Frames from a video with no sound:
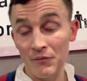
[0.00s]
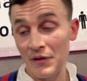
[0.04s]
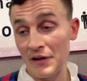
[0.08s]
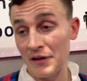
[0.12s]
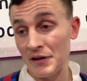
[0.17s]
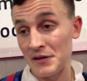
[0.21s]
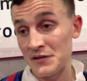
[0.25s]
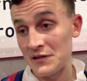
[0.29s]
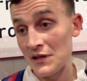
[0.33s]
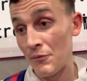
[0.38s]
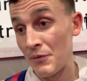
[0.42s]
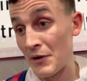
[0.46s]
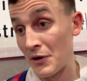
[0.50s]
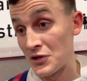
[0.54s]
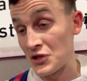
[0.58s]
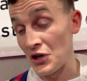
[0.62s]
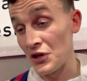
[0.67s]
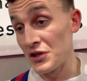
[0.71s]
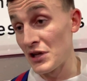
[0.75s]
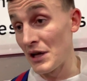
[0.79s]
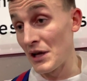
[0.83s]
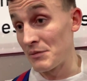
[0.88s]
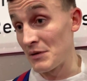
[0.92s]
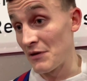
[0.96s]
Like I said, we were
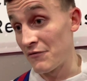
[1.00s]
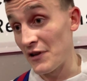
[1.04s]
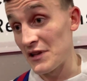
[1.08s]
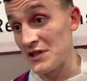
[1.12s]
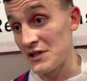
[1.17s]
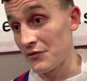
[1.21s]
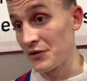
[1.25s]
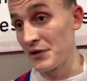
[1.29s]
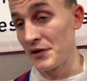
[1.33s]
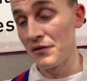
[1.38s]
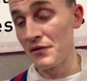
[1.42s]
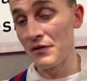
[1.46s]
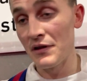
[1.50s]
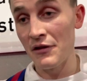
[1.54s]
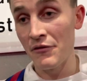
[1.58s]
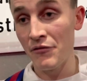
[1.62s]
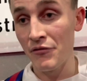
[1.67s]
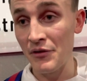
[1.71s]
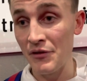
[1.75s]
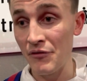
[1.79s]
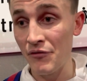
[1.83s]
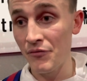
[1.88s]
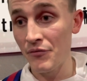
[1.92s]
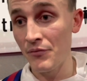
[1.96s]
turned up defensively.
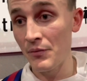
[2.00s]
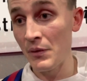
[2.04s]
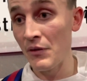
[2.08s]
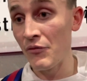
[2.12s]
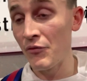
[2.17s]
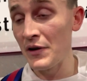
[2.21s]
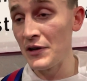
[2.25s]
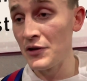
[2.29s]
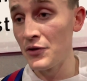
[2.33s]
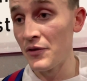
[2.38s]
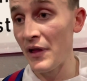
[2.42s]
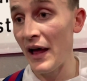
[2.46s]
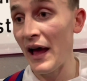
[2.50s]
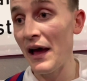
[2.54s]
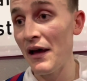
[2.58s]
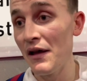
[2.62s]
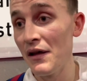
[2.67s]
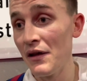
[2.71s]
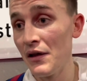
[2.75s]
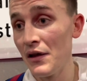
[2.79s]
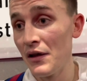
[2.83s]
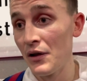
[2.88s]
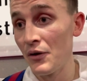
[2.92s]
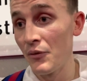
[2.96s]
If we do that,
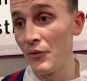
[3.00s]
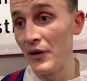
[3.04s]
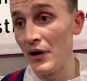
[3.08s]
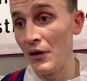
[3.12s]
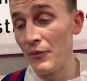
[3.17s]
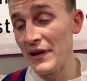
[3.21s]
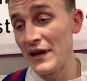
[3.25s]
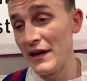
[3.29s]
we